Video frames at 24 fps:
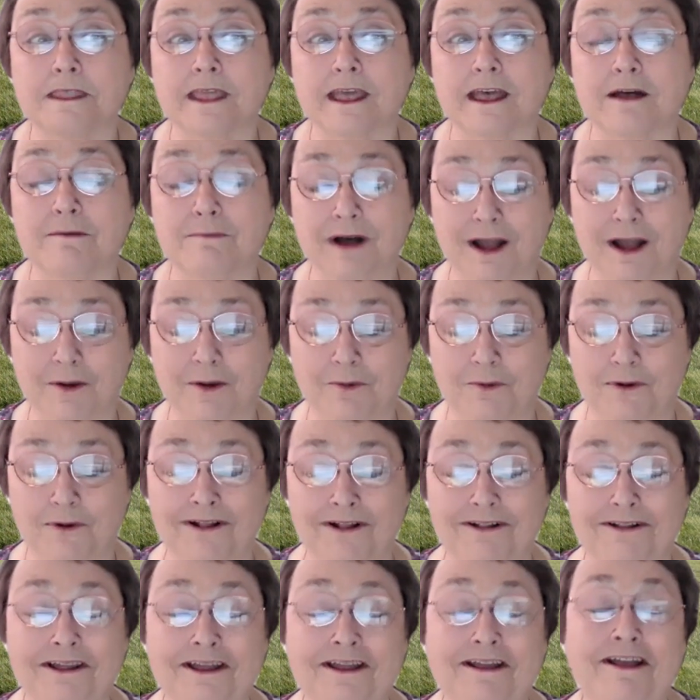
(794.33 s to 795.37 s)
Am I
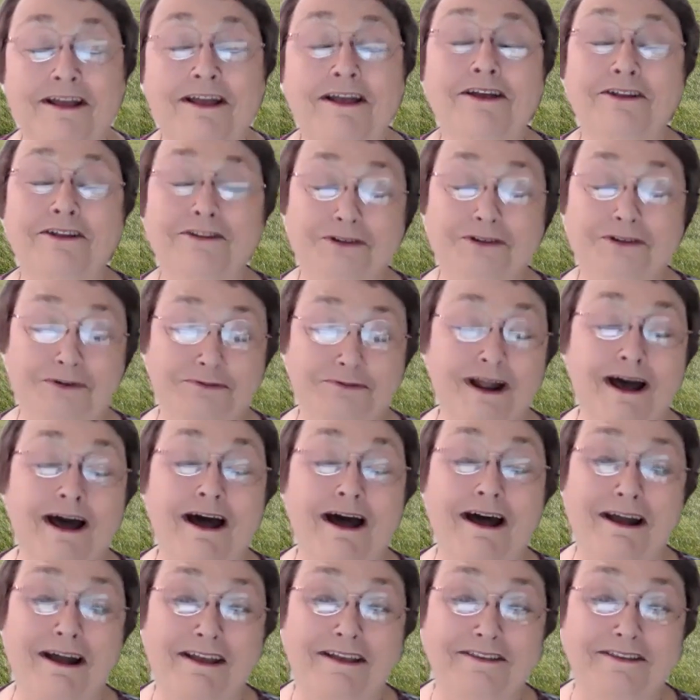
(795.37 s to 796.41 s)
willing to
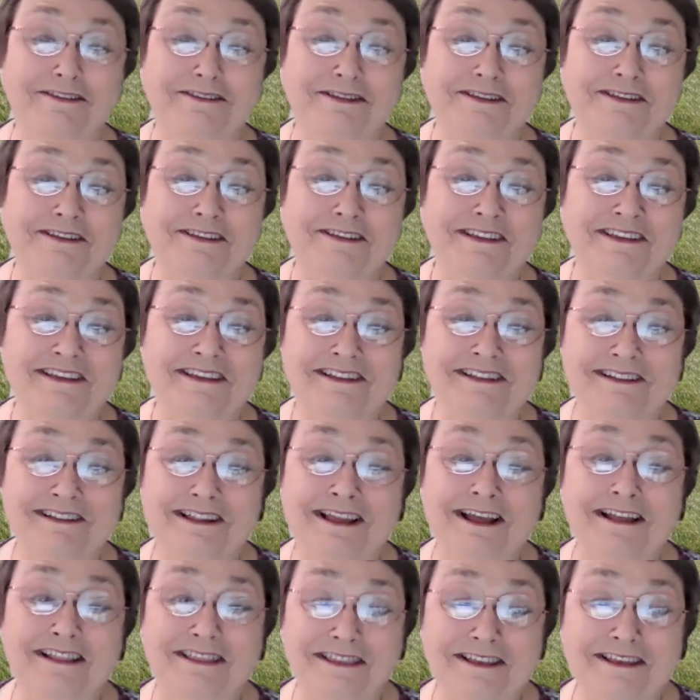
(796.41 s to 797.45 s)
rise
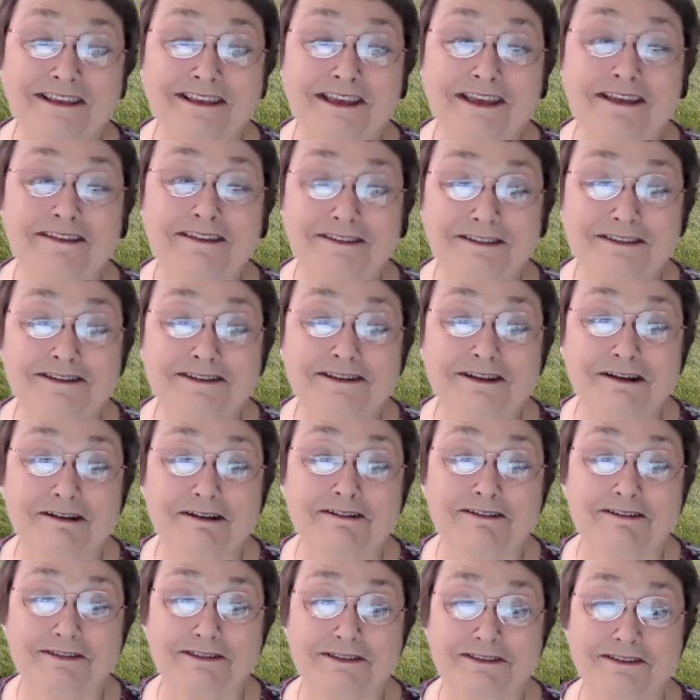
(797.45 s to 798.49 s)
like the yeast
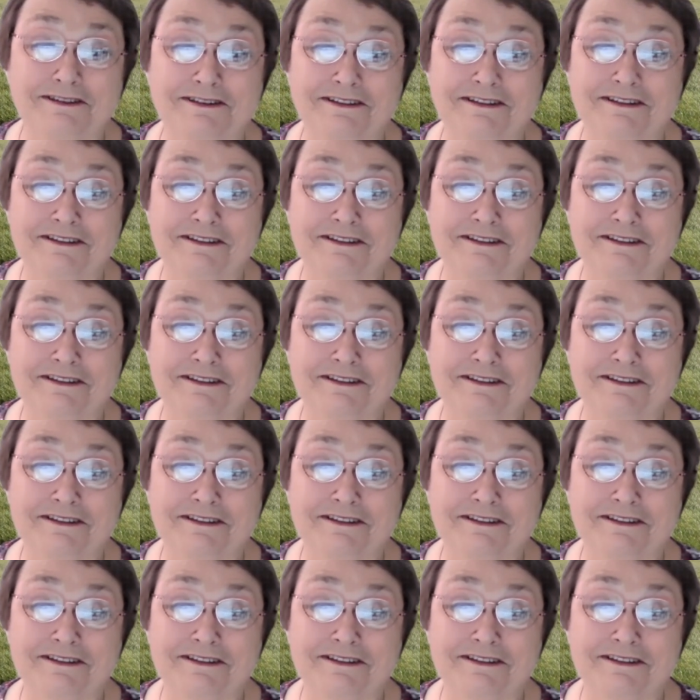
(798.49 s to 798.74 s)
does